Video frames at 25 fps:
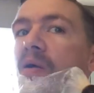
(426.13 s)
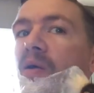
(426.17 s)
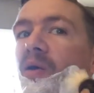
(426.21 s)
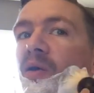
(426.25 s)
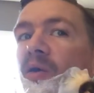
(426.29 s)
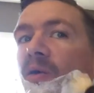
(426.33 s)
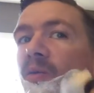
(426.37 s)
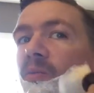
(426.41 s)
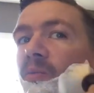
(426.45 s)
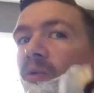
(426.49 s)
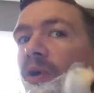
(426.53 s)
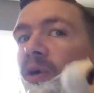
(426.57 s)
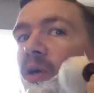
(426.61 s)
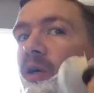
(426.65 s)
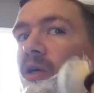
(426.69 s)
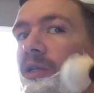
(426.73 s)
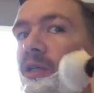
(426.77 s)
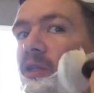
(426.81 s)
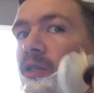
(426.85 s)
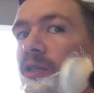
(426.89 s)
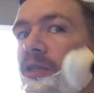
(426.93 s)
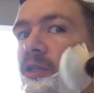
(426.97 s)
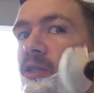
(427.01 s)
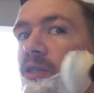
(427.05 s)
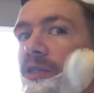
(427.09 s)
your brush,
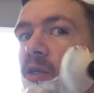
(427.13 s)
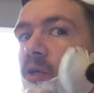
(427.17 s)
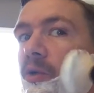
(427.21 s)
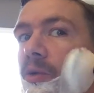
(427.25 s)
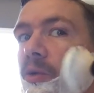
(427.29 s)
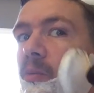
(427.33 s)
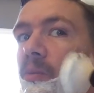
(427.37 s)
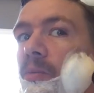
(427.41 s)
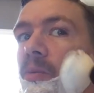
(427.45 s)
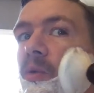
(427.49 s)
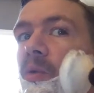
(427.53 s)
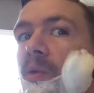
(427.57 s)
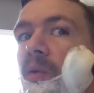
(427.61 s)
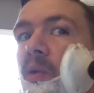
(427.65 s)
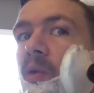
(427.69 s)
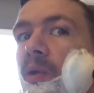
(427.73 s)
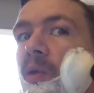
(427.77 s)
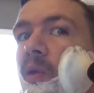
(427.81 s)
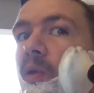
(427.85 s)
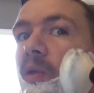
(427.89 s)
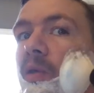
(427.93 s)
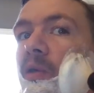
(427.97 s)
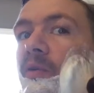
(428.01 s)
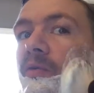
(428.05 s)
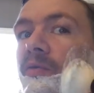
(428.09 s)
and your soap,
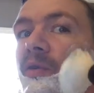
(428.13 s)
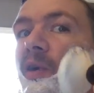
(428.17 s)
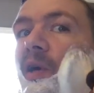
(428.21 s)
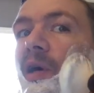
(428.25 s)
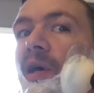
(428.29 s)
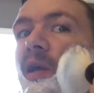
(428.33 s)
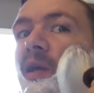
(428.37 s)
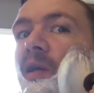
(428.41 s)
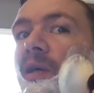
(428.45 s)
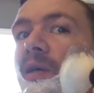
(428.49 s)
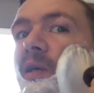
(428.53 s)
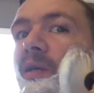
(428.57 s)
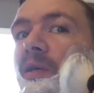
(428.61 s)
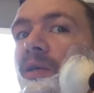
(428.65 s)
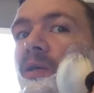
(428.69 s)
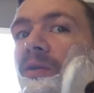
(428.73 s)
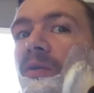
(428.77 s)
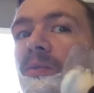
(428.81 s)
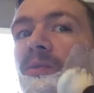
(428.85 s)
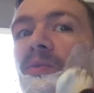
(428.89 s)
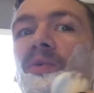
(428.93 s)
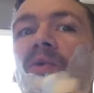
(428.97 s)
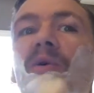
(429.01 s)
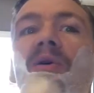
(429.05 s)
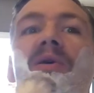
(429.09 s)
and then you finally get to
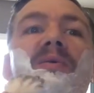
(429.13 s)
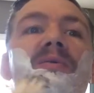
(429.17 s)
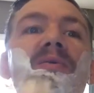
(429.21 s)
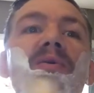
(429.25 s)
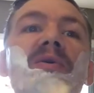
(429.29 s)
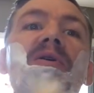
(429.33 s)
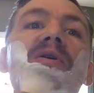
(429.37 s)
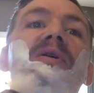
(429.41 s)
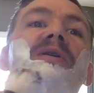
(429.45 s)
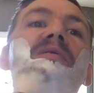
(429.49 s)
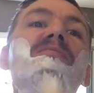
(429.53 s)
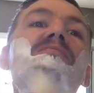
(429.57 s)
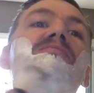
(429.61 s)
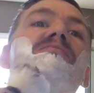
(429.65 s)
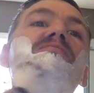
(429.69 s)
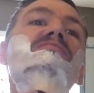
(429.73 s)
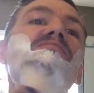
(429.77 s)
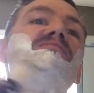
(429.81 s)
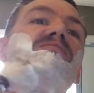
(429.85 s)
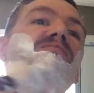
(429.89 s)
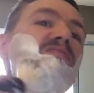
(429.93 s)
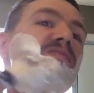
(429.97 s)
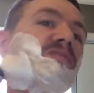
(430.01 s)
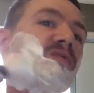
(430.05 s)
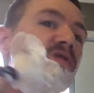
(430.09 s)
the point where
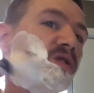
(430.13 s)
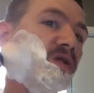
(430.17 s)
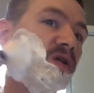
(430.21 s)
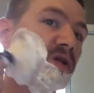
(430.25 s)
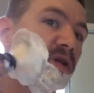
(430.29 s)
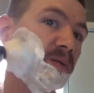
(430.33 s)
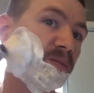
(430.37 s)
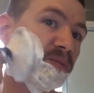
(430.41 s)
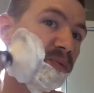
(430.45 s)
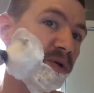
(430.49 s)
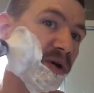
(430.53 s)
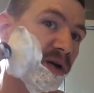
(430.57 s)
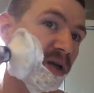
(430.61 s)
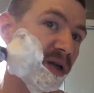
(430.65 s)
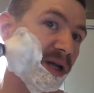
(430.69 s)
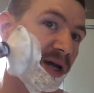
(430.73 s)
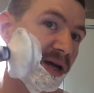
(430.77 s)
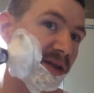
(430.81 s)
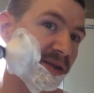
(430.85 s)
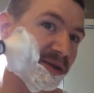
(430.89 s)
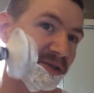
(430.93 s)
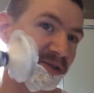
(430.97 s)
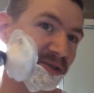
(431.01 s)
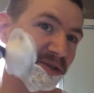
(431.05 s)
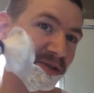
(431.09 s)
you can put
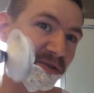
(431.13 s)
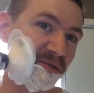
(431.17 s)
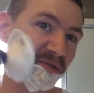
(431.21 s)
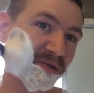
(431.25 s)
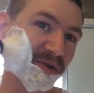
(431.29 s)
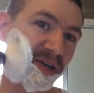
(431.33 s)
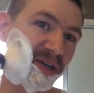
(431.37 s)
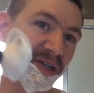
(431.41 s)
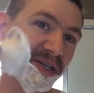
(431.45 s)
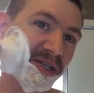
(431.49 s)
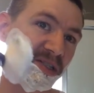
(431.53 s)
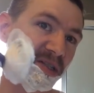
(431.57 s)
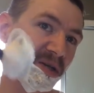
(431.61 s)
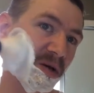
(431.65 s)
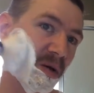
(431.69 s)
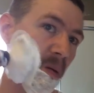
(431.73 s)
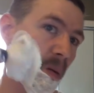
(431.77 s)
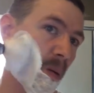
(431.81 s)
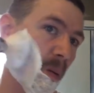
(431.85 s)
lather to the face.